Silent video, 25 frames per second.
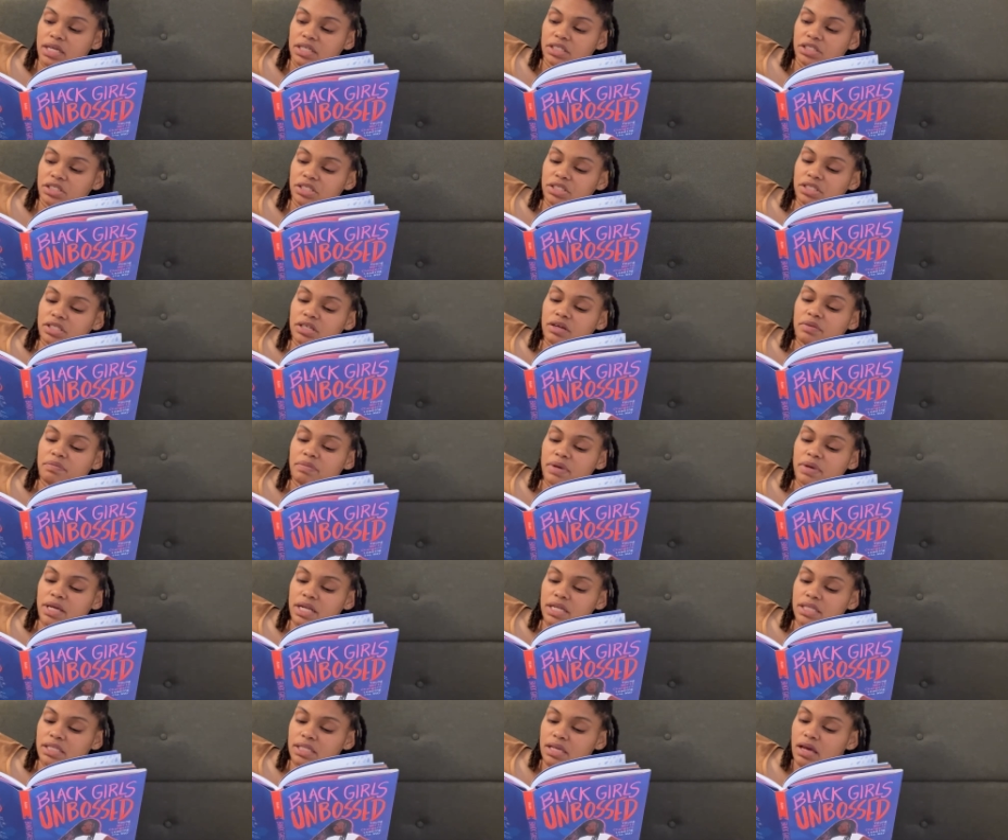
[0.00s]
She is
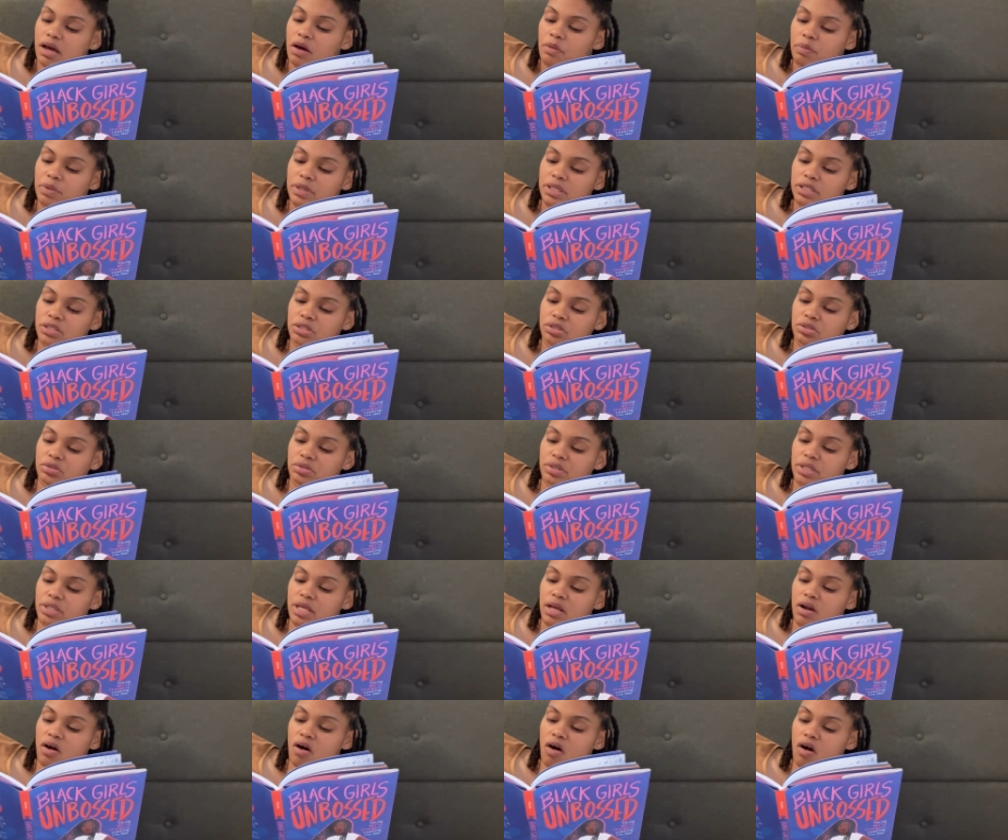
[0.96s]
committed to helping ensure
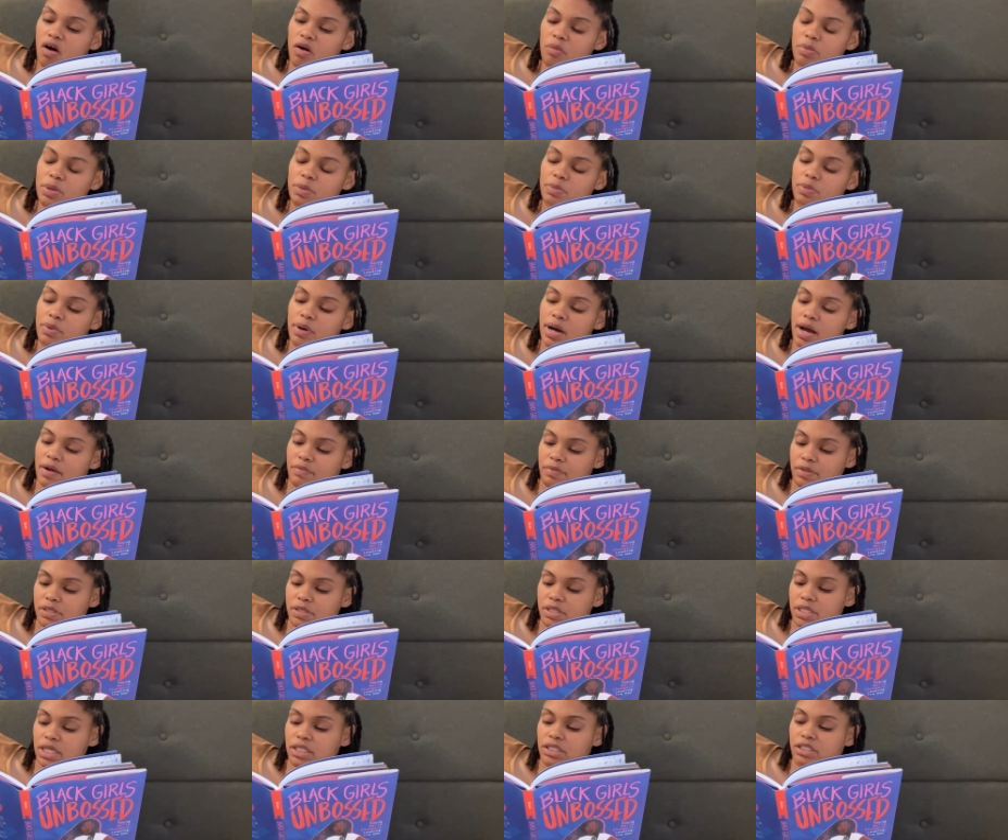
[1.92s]
that all people have
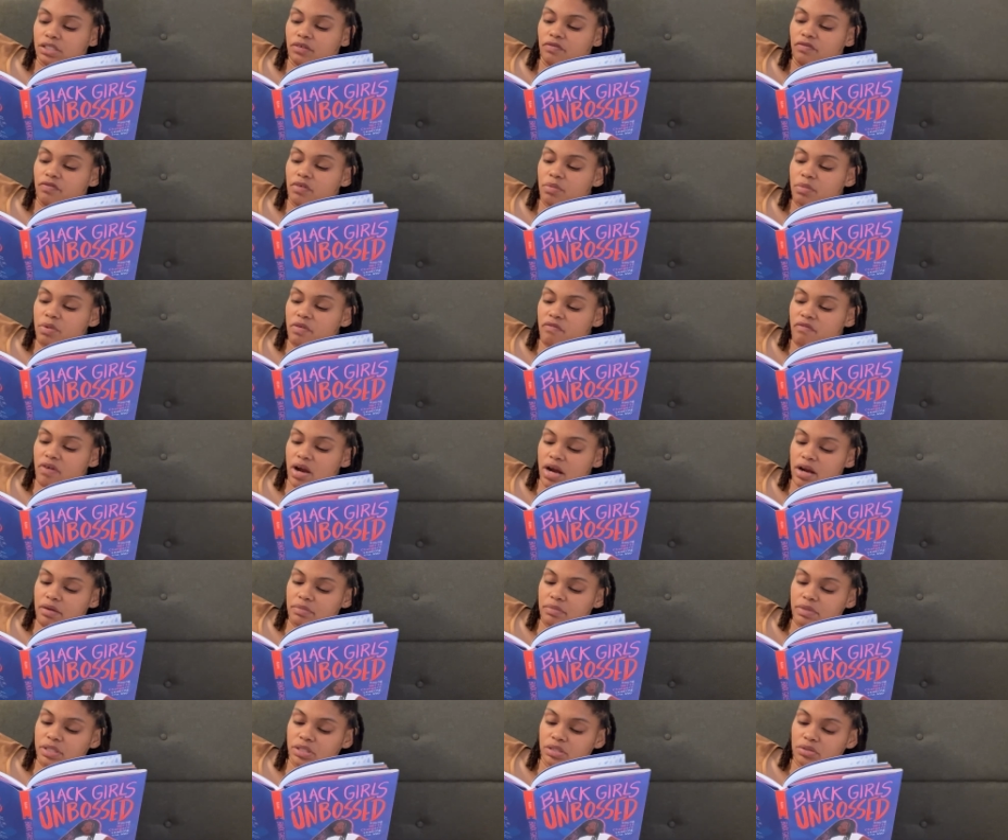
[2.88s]
protection from
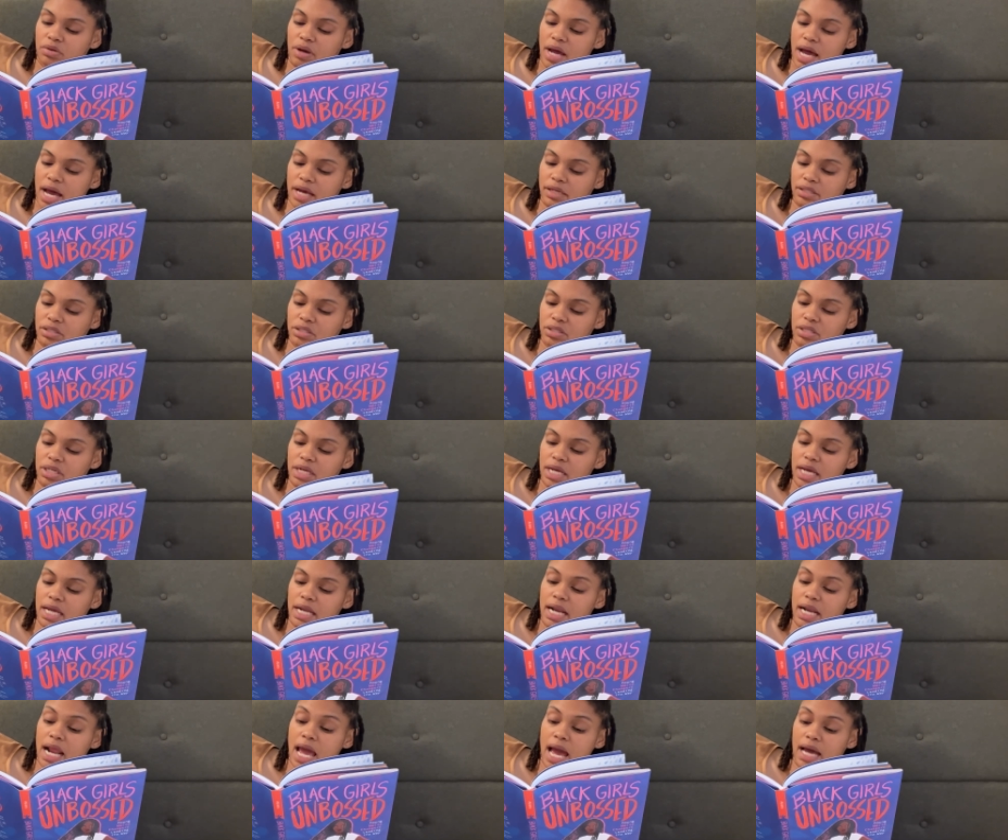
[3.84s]
environmental hazard
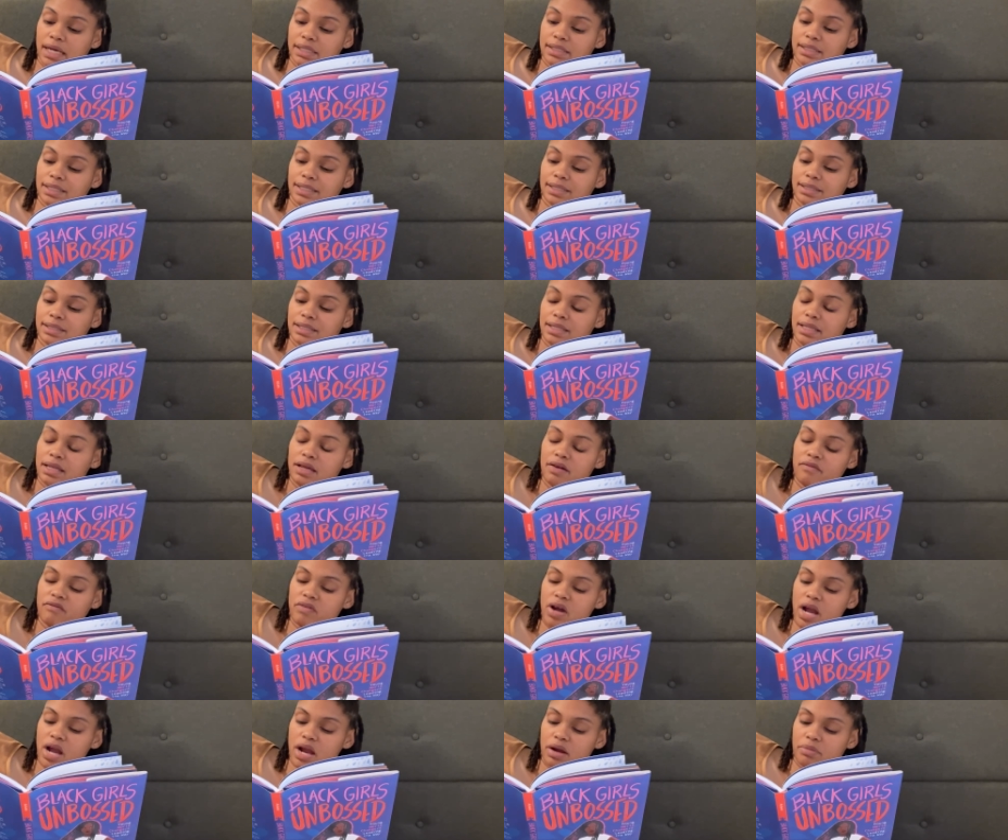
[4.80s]
and access to the
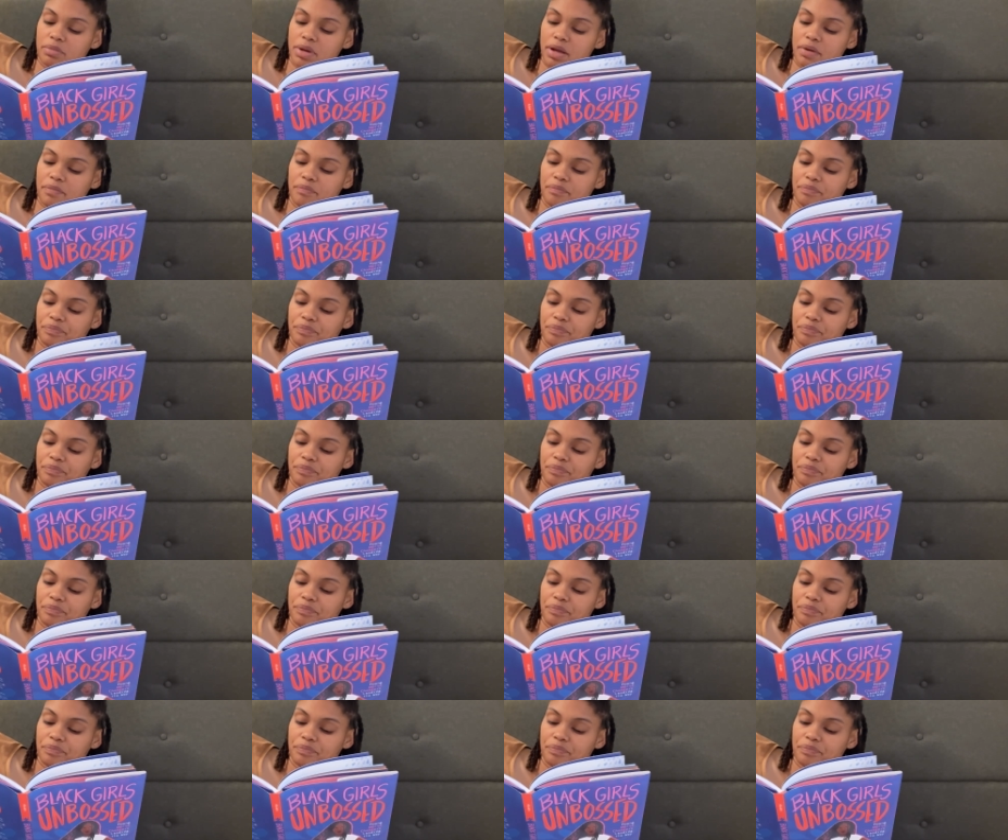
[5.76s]
environment.